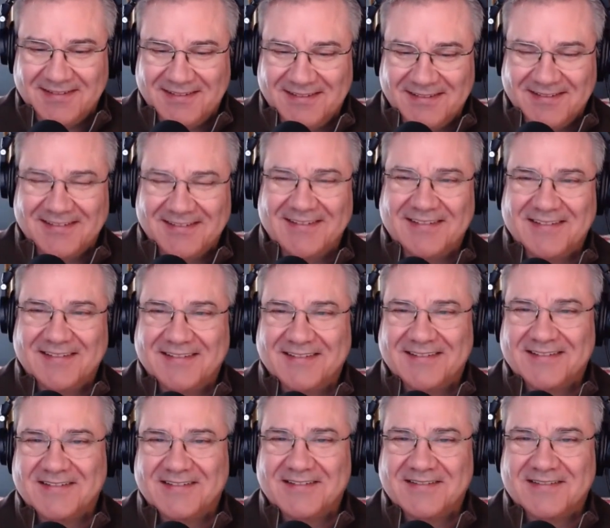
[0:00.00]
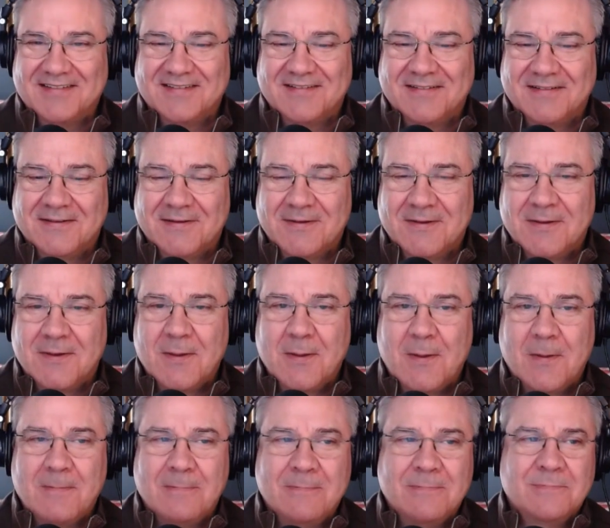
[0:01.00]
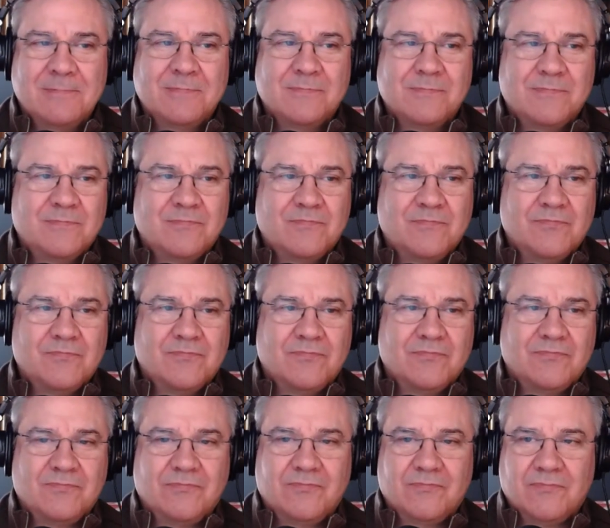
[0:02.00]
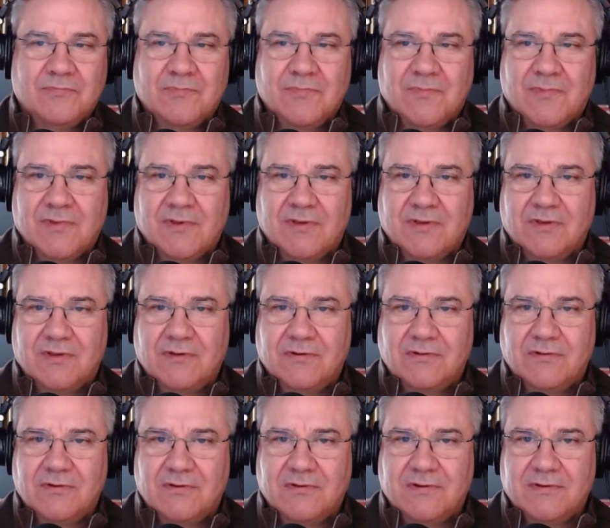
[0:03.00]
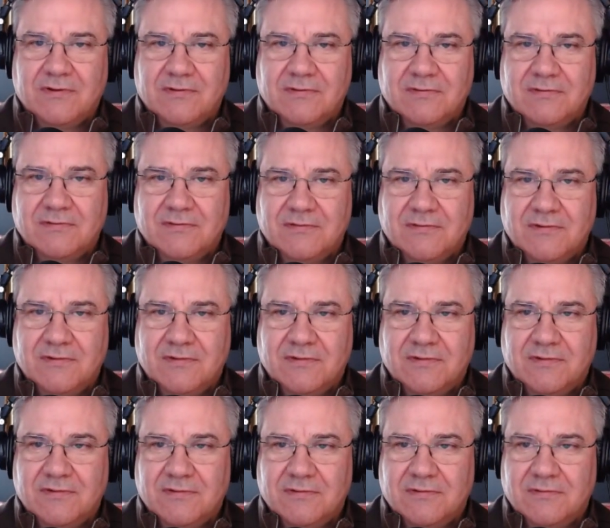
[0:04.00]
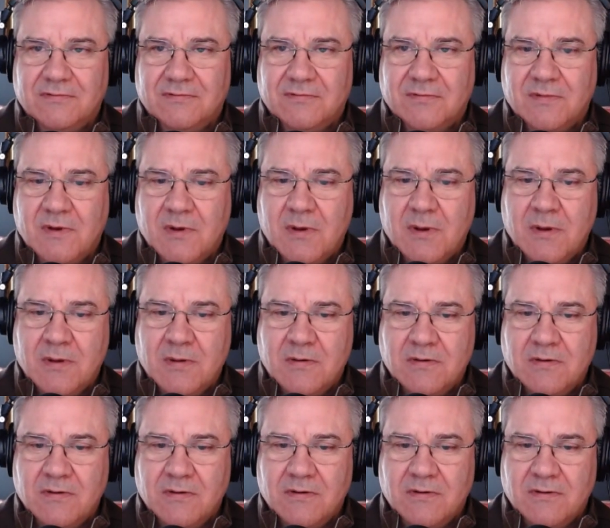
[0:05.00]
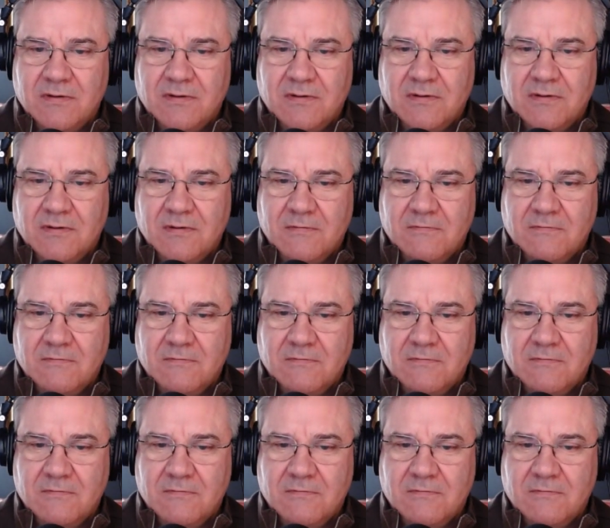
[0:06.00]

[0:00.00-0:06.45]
(not speaking)